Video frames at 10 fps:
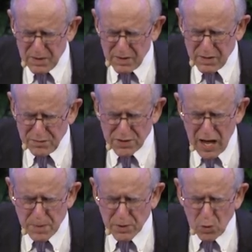the
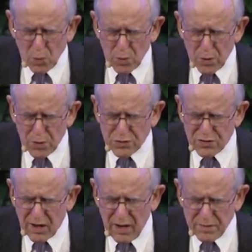phenomenal words
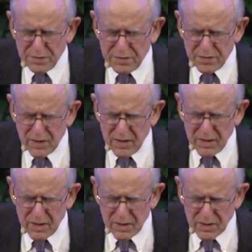of
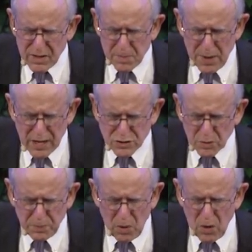the
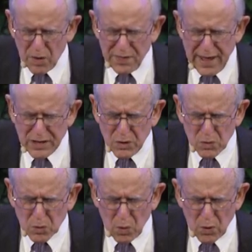Apostle Paul. Thank
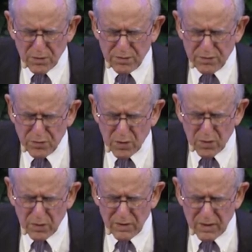you, Lord,
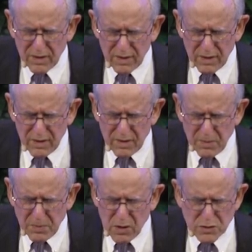
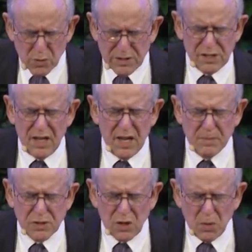because we see
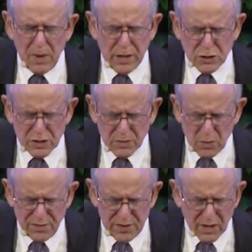him so much and
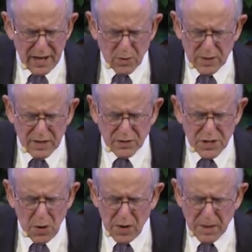we feel like we even
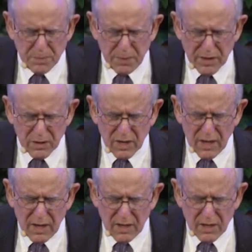know him, but
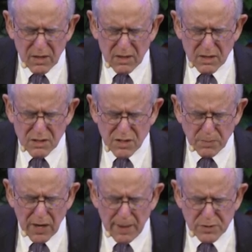
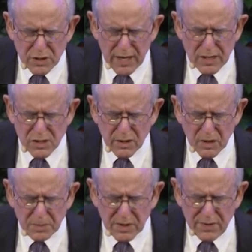sometimes it takes a
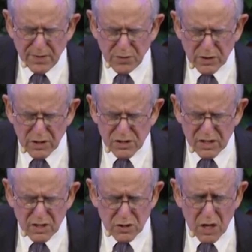little bit of effort to
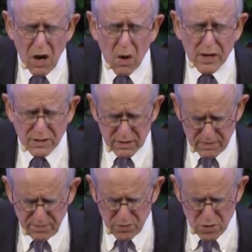see his heart
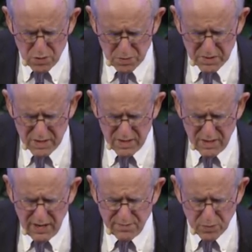for you
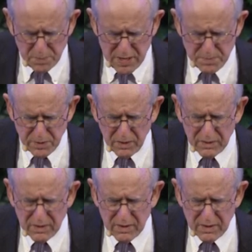and for people.